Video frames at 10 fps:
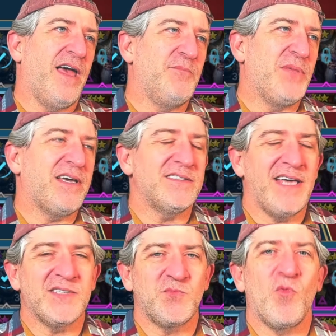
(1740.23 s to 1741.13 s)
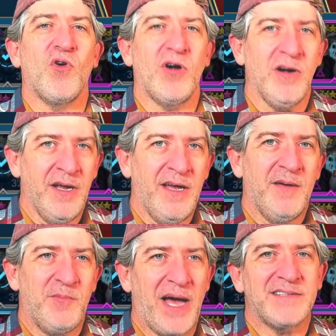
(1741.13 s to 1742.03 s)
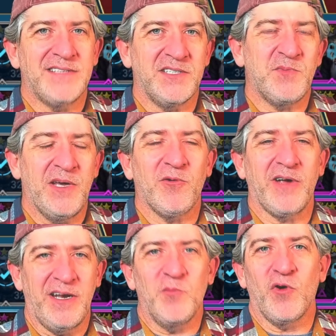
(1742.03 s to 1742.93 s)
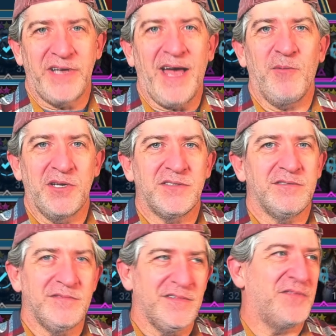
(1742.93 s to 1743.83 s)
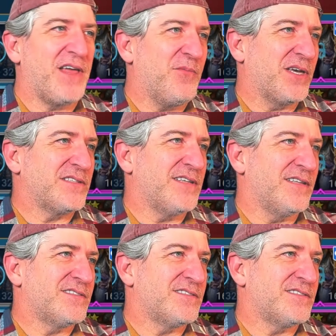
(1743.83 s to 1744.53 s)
because he has more max HP, we're getting more damage, if that makes sense.